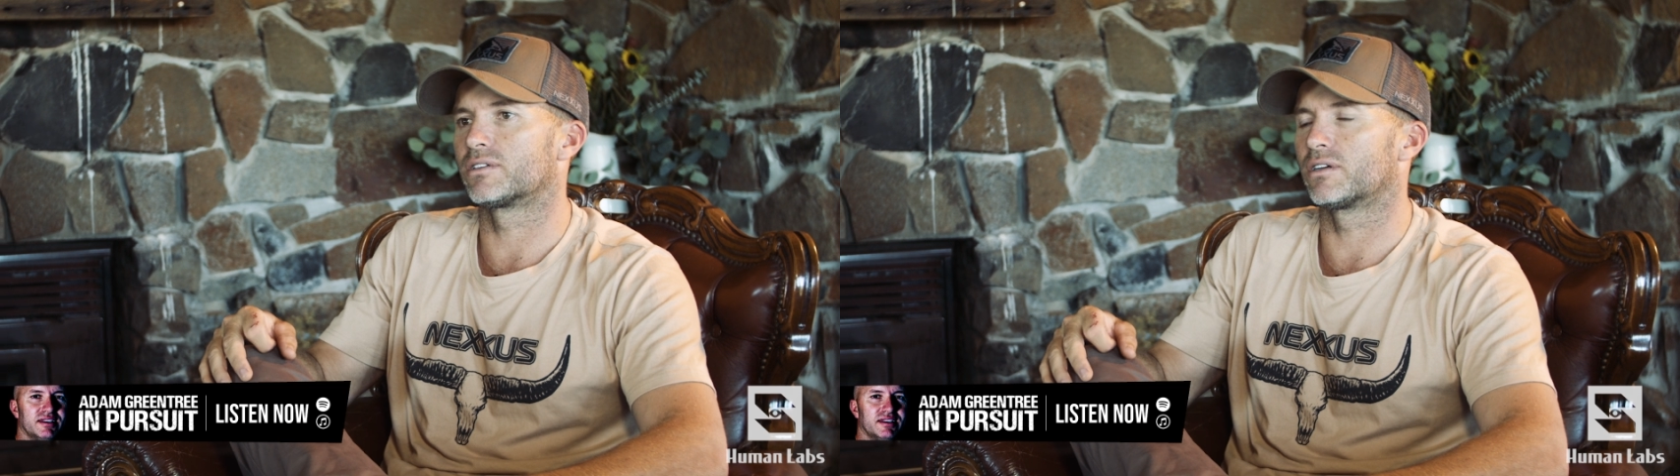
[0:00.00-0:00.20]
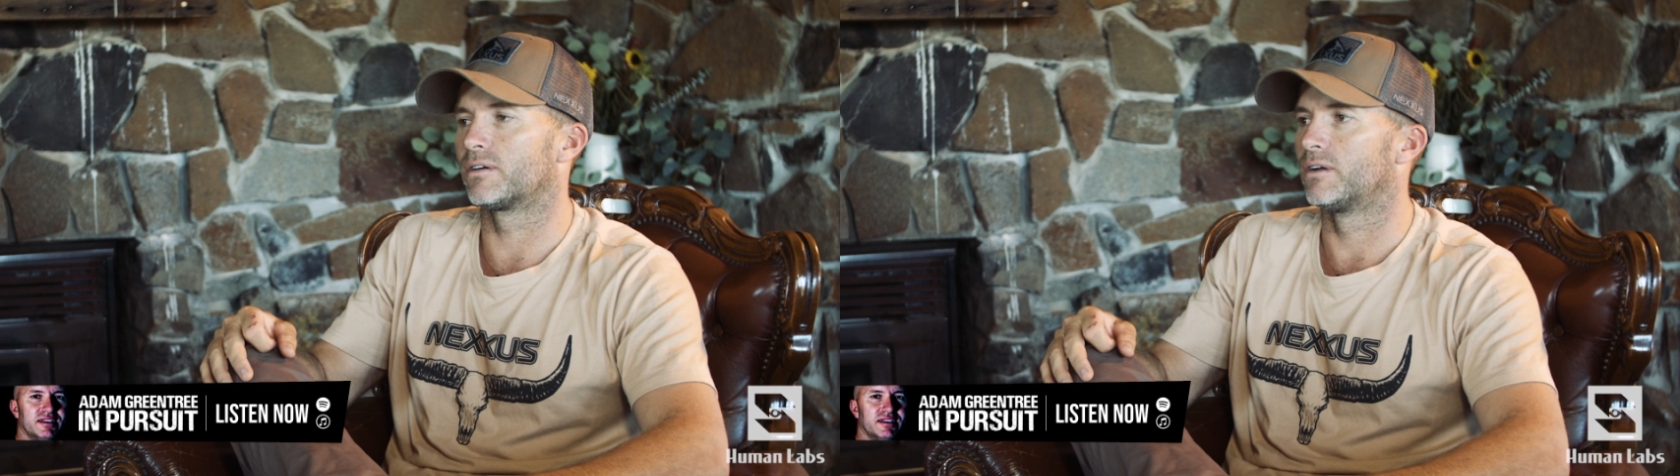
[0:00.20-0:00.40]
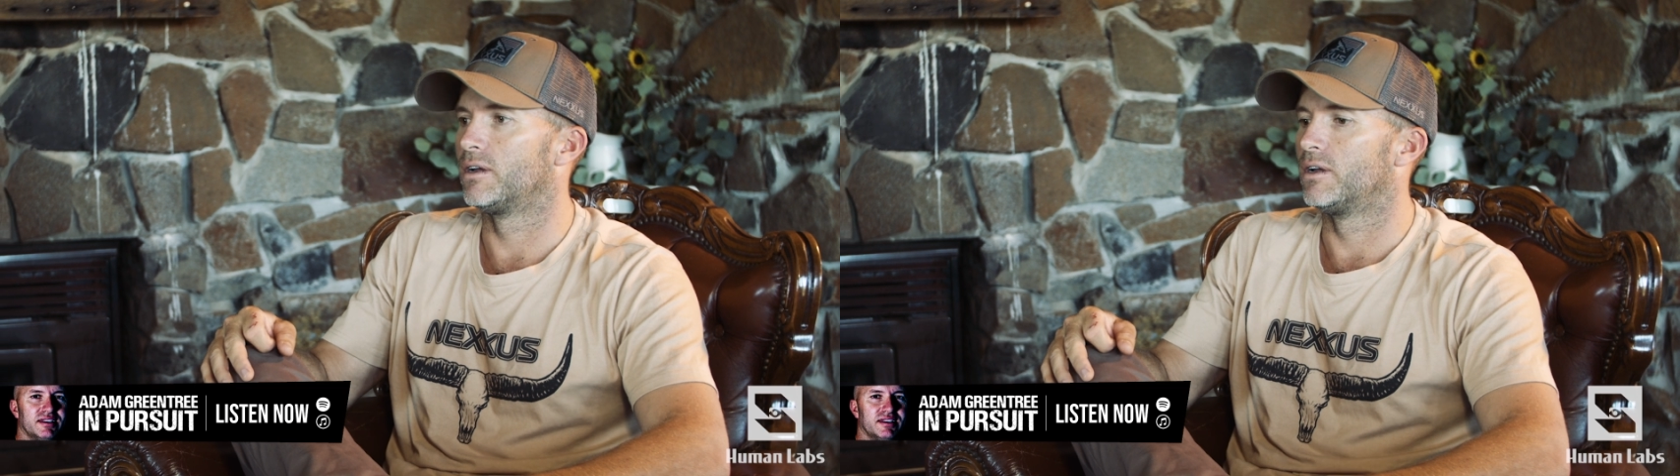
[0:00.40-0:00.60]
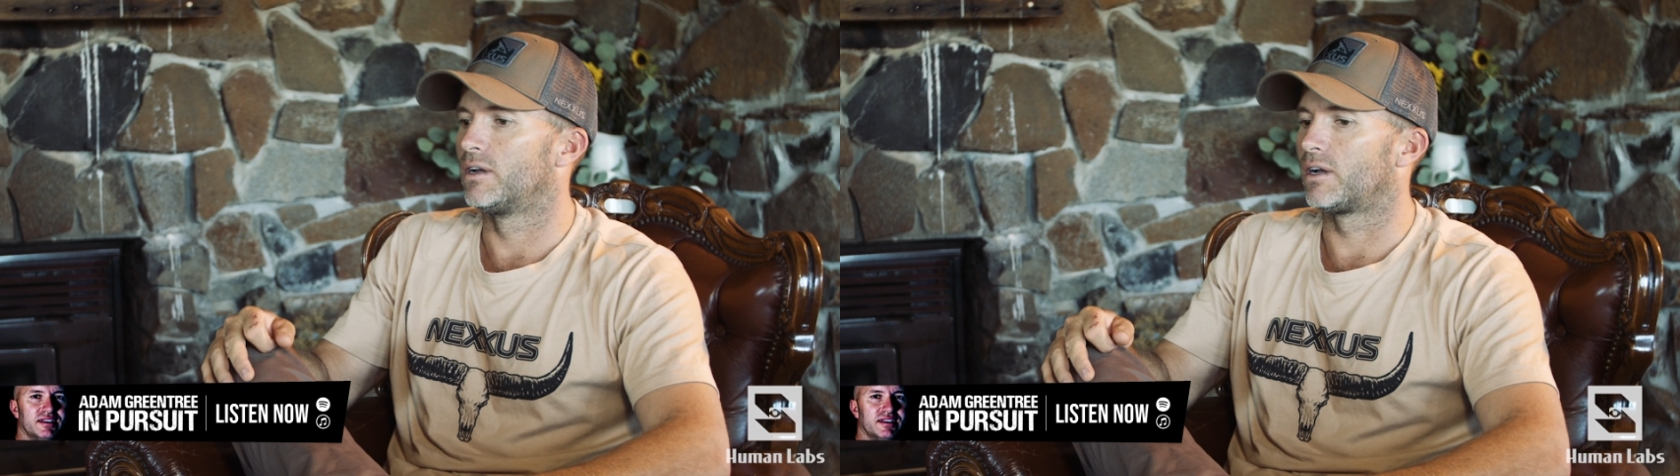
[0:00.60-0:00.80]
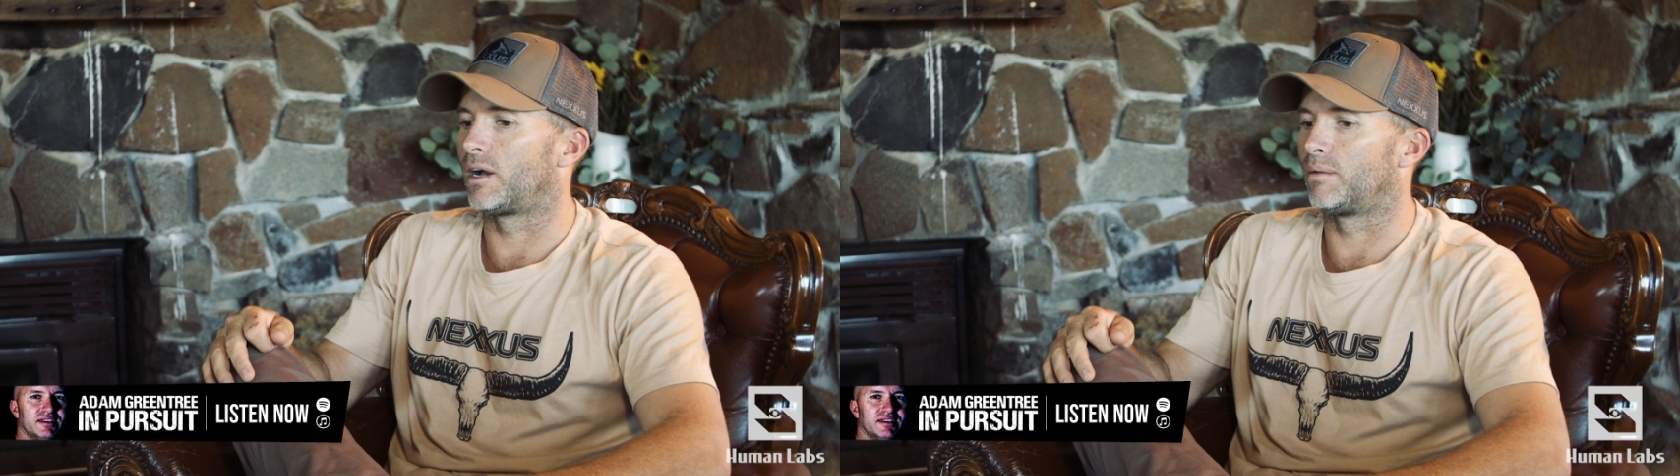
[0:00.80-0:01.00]
So
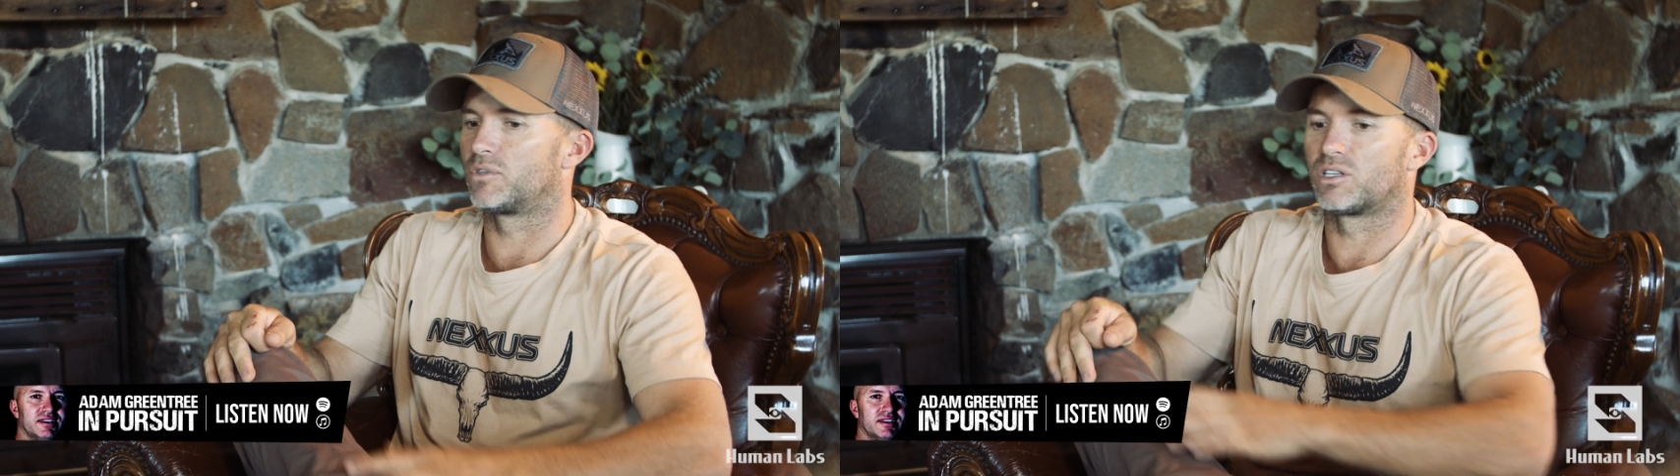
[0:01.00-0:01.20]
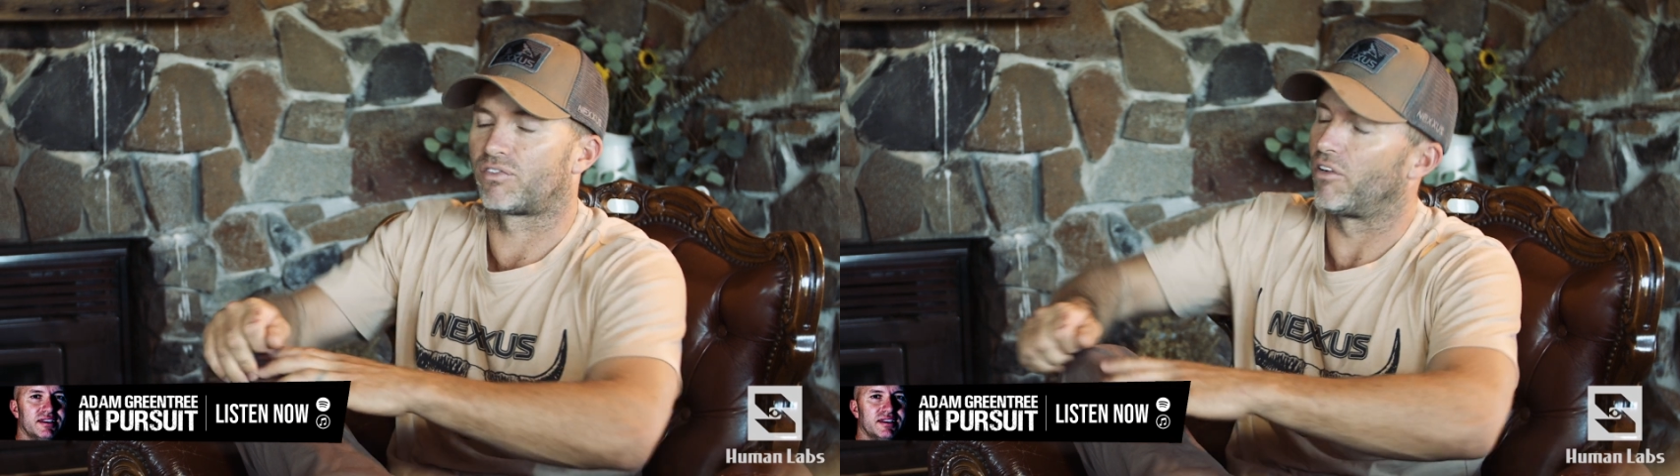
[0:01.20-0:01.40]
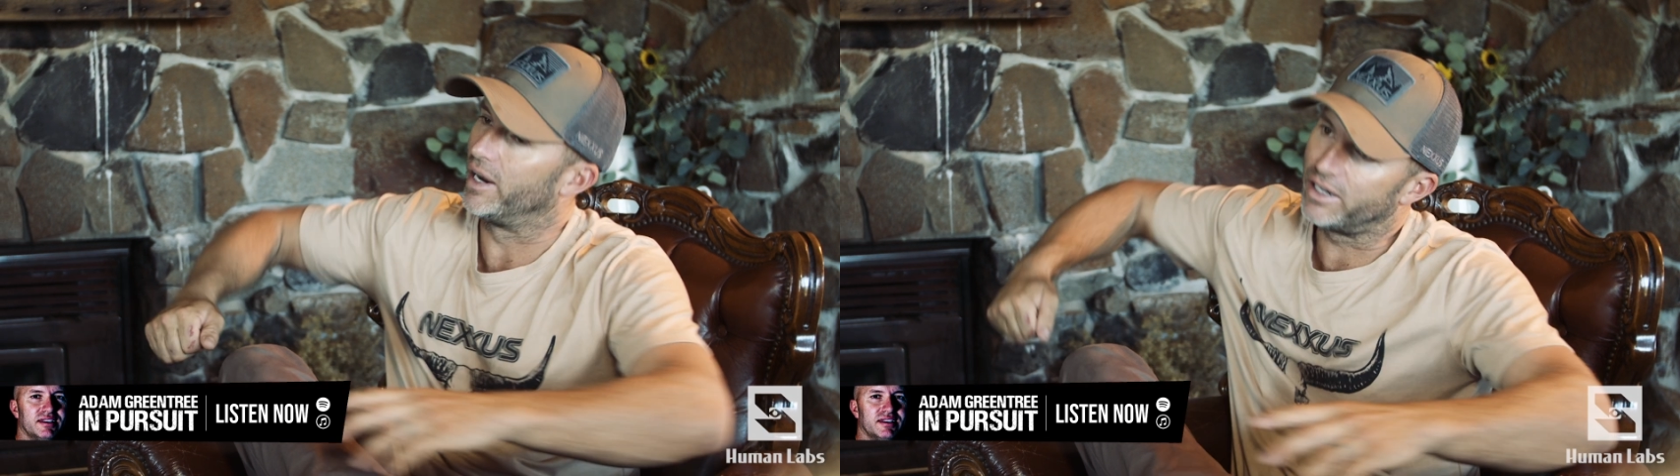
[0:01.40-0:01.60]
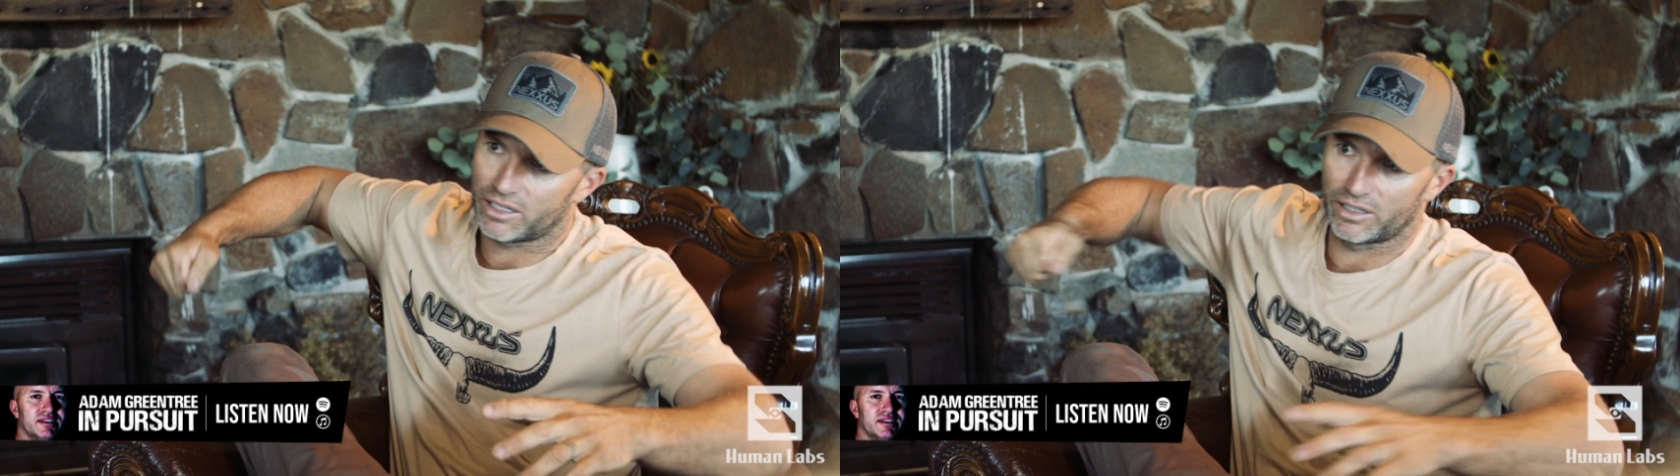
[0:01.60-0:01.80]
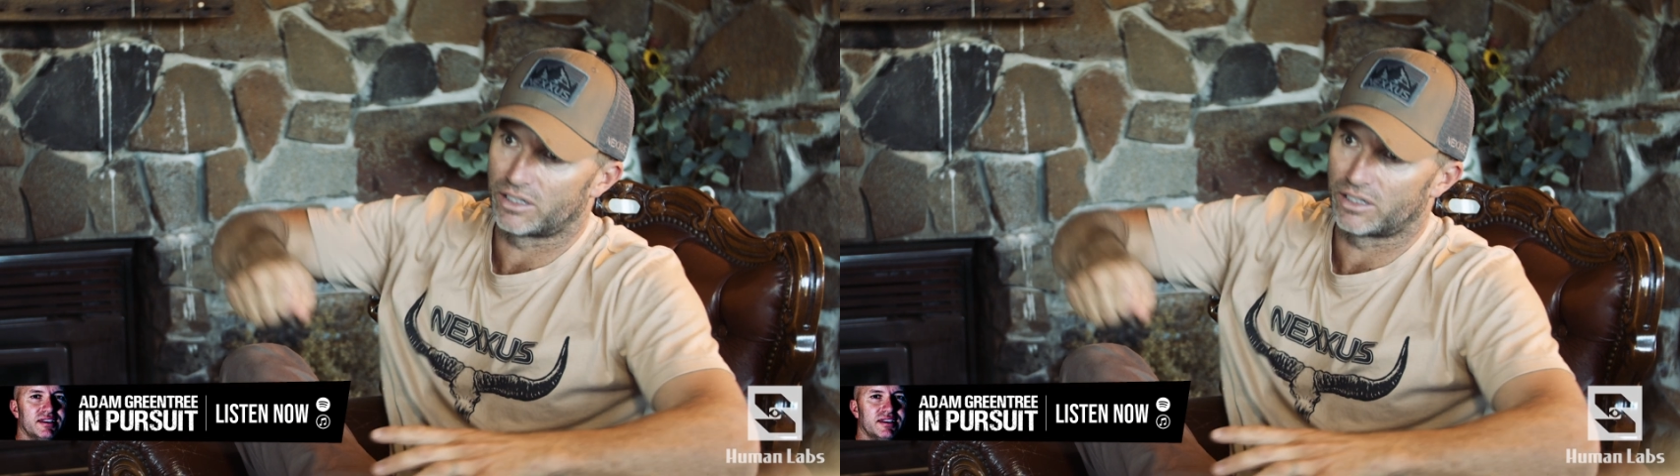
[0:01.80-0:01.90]
just frantically,